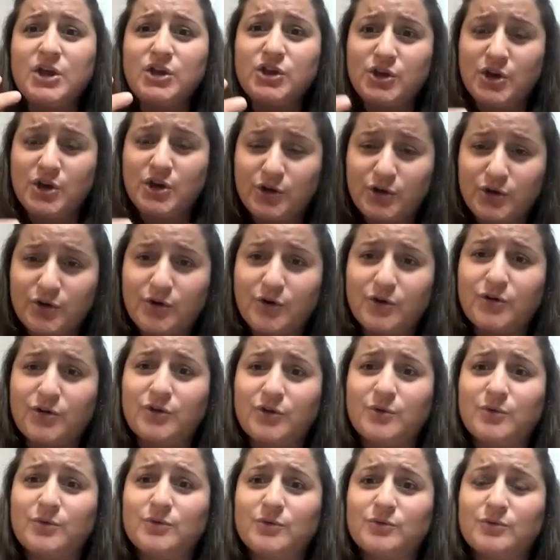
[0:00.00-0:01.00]

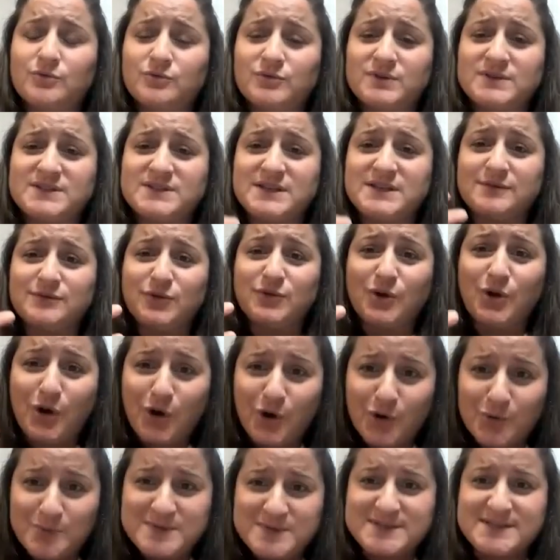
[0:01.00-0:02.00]
you receive your
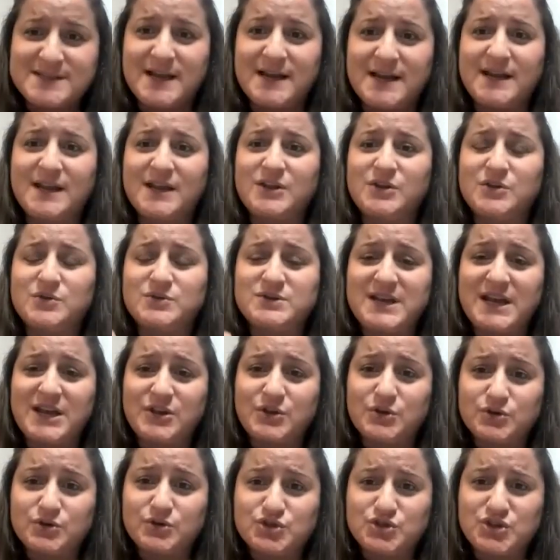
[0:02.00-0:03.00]
home study and you
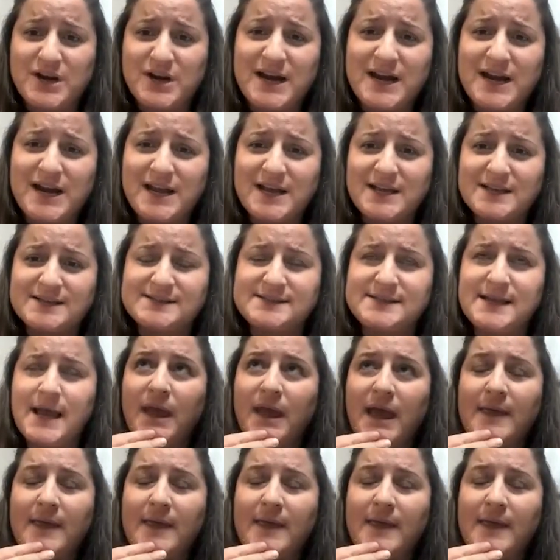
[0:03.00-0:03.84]
take your trainings.